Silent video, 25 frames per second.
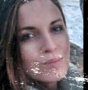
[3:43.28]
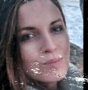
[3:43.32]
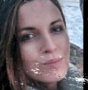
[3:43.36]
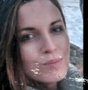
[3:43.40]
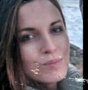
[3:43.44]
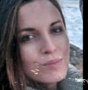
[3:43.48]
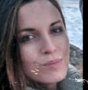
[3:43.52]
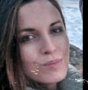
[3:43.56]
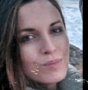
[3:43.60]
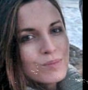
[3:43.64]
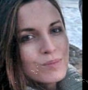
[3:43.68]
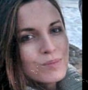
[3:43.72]

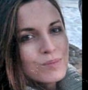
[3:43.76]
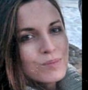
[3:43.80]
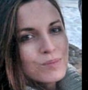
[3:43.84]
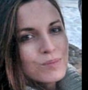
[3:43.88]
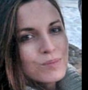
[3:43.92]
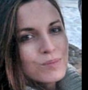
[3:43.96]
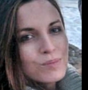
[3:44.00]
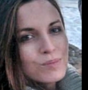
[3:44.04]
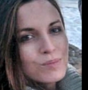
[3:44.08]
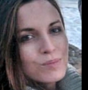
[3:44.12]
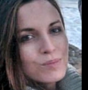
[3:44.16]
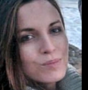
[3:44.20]

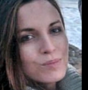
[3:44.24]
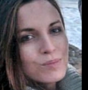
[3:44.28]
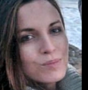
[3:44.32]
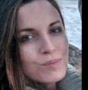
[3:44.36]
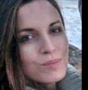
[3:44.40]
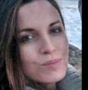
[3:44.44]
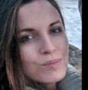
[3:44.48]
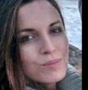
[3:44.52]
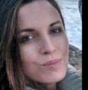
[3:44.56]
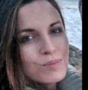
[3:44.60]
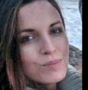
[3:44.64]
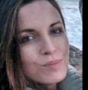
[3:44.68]

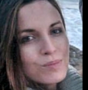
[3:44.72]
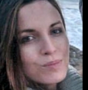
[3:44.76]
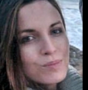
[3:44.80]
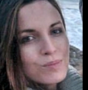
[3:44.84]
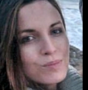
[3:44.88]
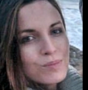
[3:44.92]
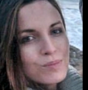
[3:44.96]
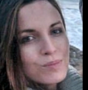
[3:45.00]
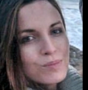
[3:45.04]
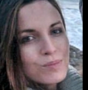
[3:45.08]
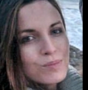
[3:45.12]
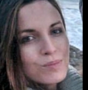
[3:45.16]

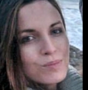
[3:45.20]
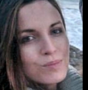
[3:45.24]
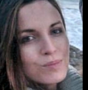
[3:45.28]
Nothing is said.